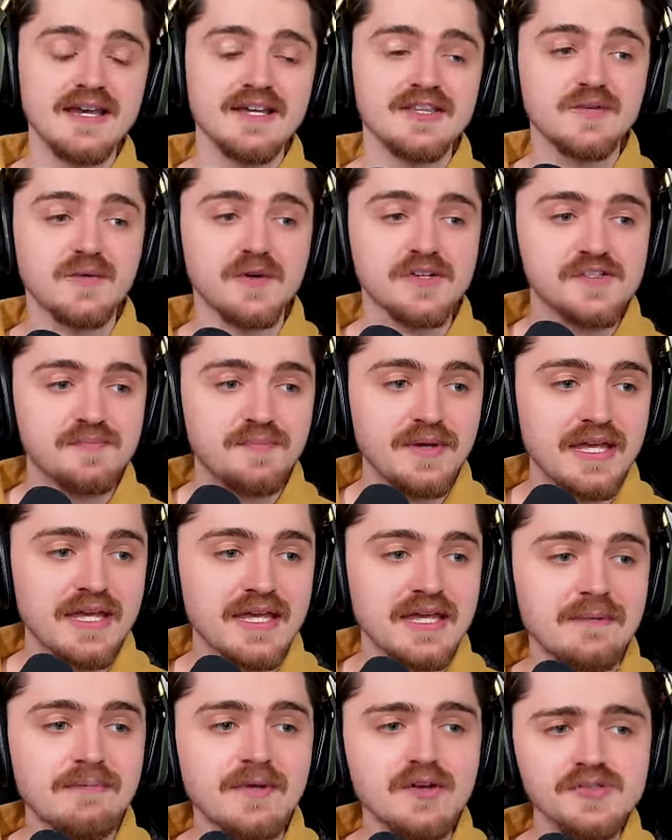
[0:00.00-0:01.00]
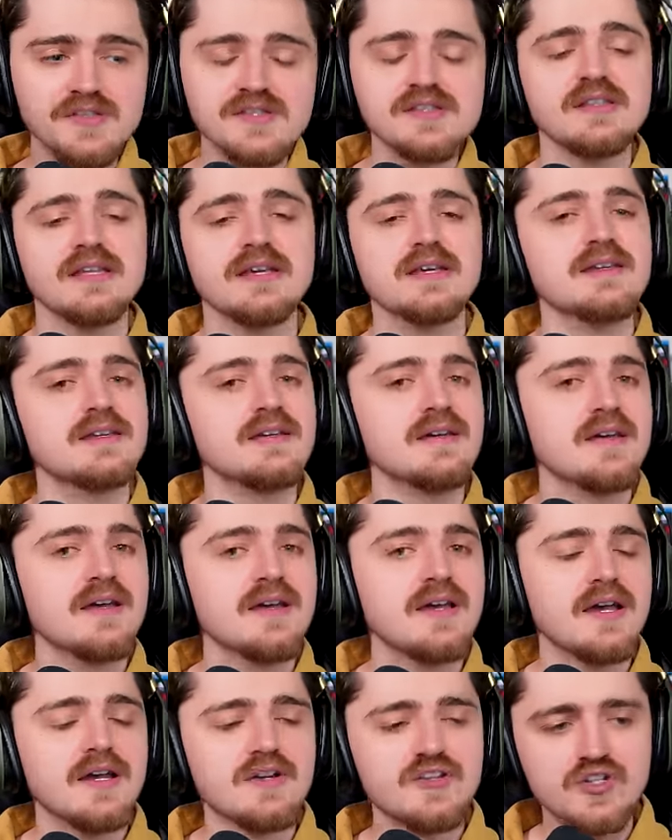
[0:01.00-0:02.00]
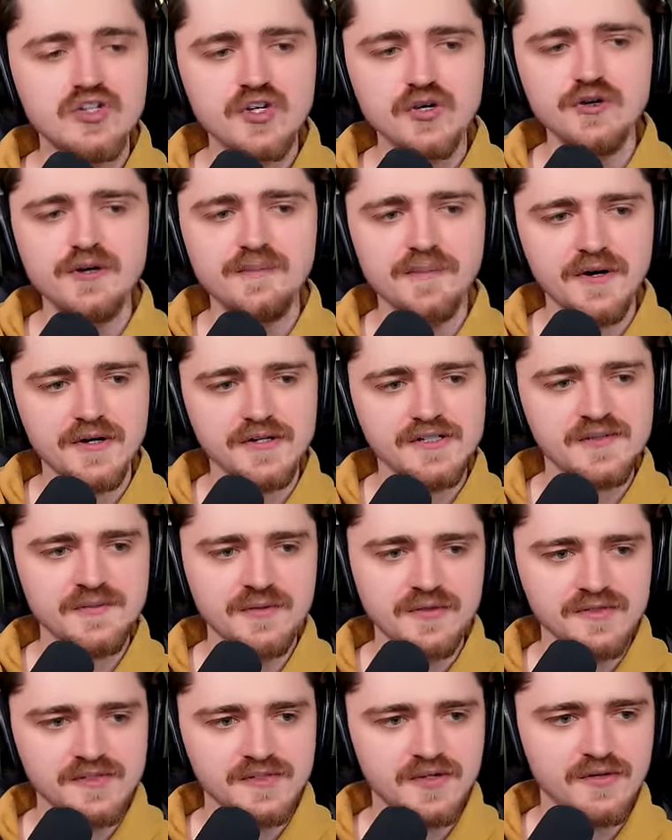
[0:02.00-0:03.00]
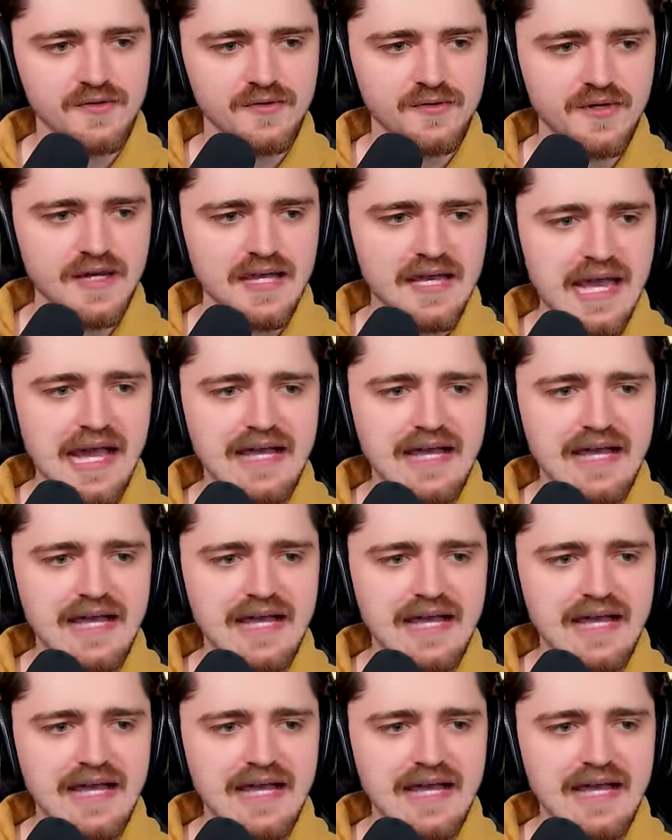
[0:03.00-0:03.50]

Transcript: towards being mostly a jukebox musical,